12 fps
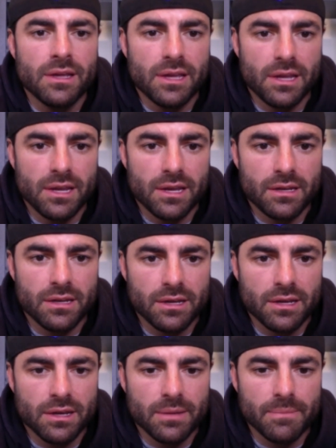and
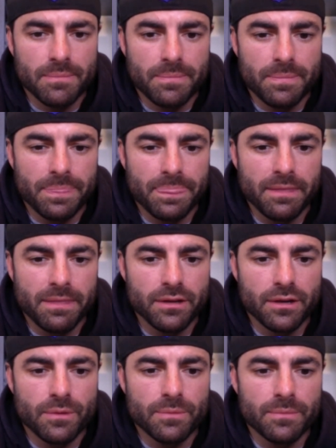um, you
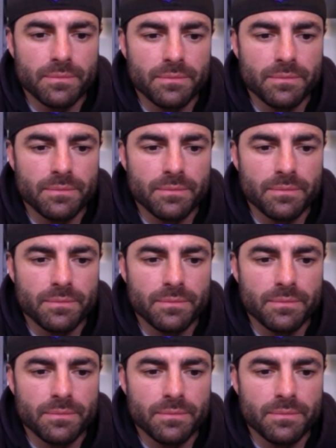know